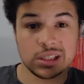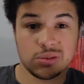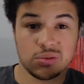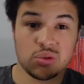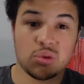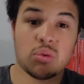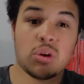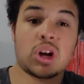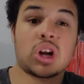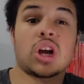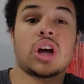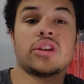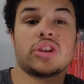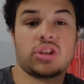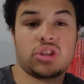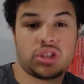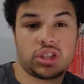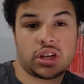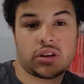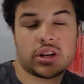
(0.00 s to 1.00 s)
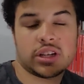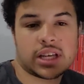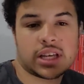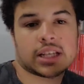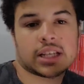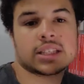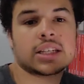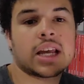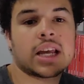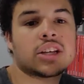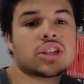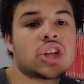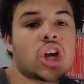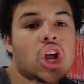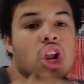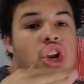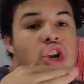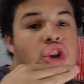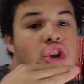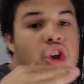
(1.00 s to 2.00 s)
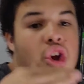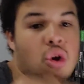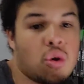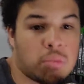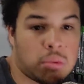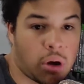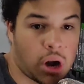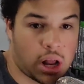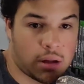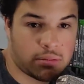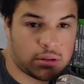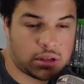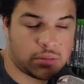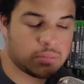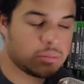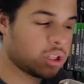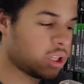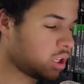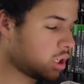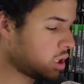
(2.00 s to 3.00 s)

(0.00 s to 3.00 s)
will work on your Series X and S, no problem.